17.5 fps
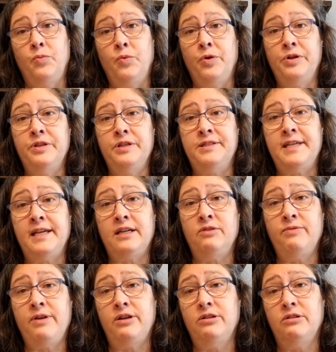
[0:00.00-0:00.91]
in the
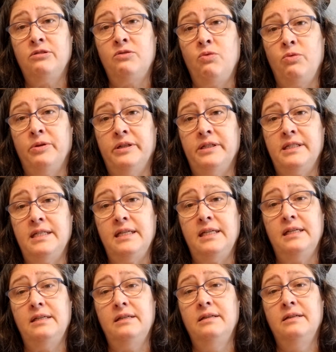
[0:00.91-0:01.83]
second round of the
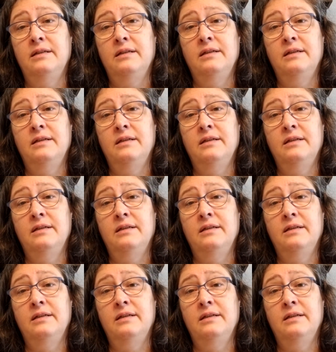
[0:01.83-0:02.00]
quarantine.